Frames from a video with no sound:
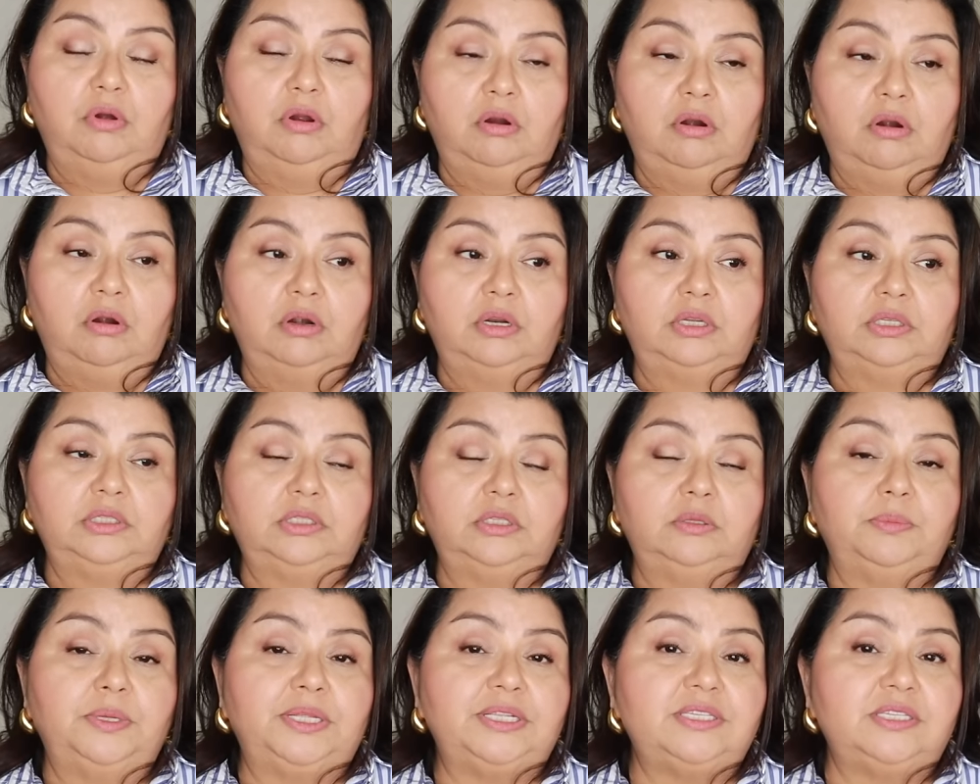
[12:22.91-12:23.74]
are a
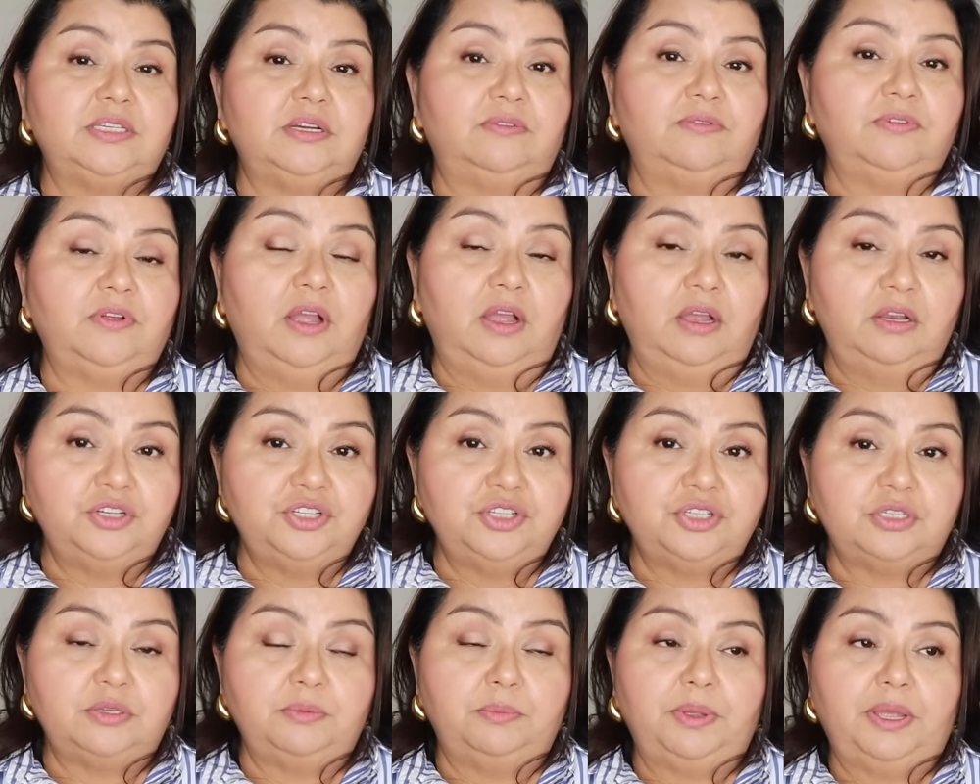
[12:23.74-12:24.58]
little bit
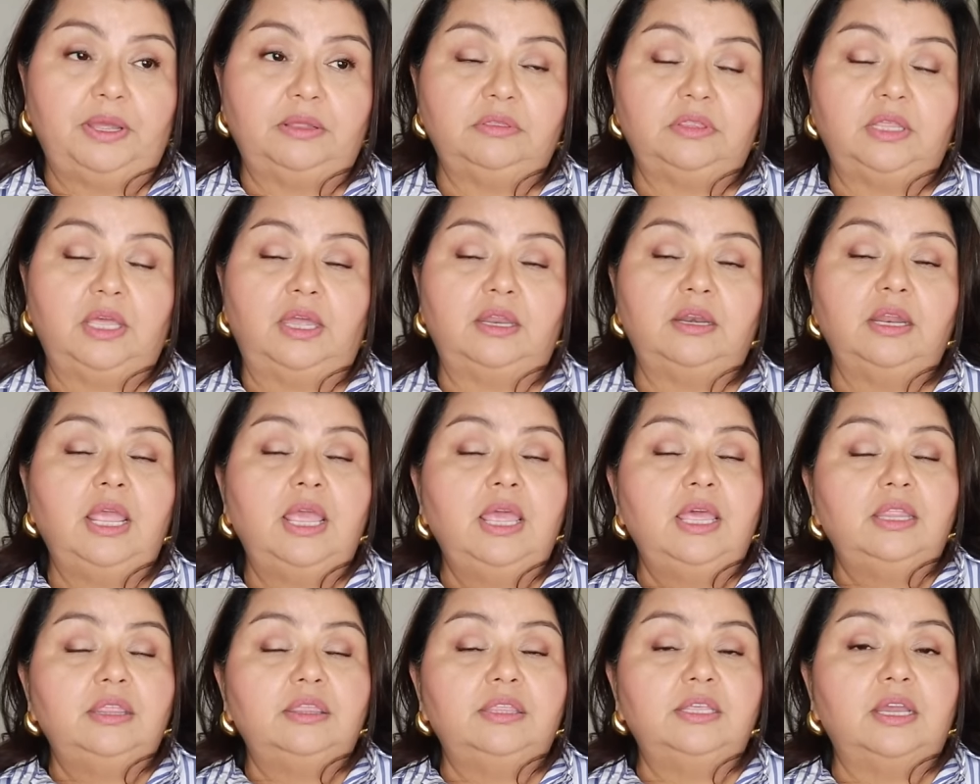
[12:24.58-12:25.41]
self-conscious about that,
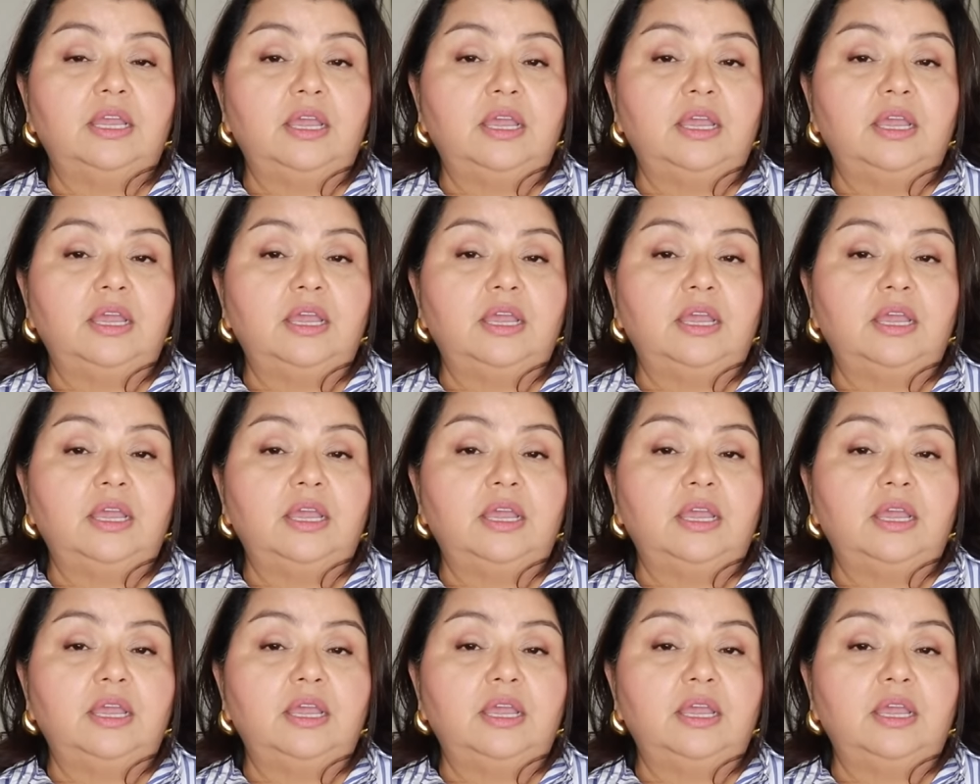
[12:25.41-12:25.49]
the